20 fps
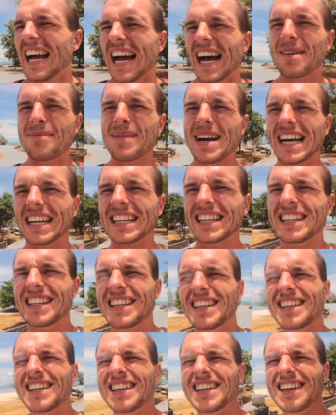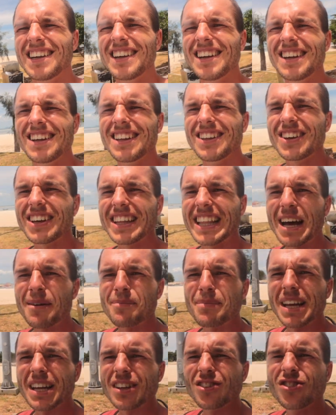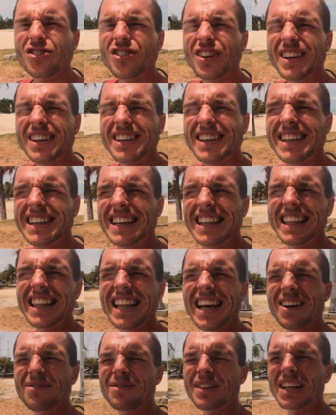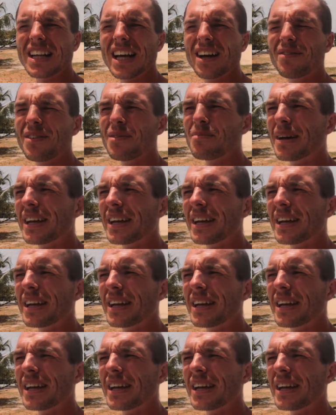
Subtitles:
And man, look at that beach. Lovely, lovely